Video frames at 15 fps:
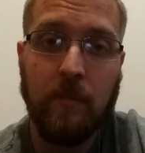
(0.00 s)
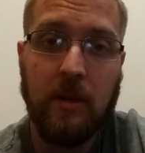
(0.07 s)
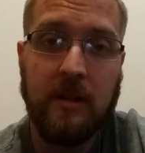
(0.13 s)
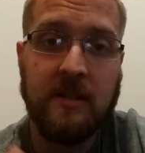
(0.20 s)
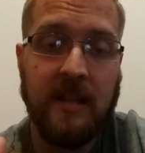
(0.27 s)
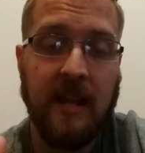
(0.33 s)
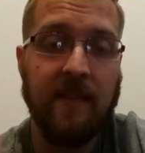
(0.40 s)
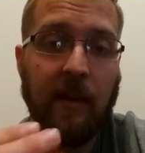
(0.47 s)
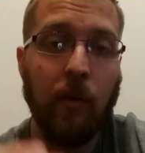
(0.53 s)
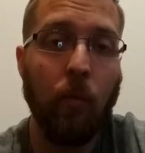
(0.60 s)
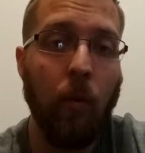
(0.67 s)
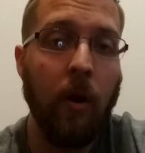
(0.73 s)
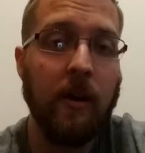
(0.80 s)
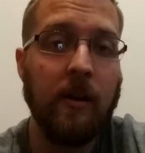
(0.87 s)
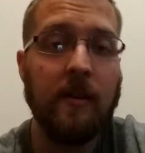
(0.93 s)
saving
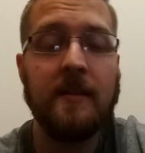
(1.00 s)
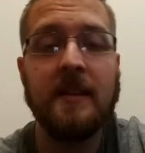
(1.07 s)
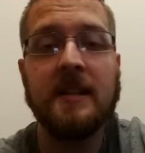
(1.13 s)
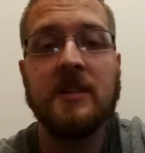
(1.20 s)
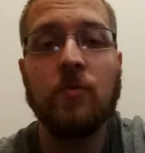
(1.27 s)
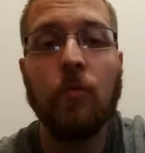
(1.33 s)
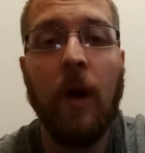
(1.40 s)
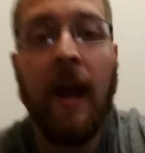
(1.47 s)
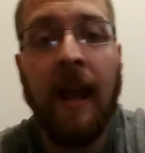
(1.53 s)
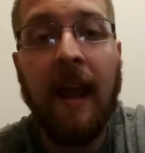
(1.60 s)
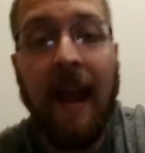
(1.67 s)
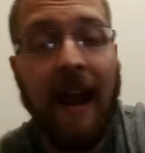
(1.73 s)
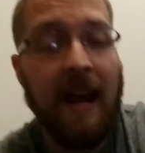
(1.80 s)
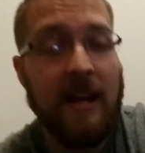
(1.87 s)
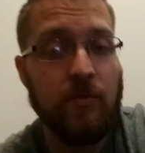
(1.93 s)
water in this way,
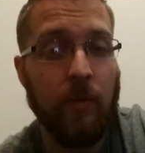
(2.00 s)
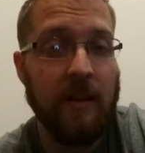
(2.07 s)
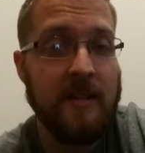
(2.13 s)
as well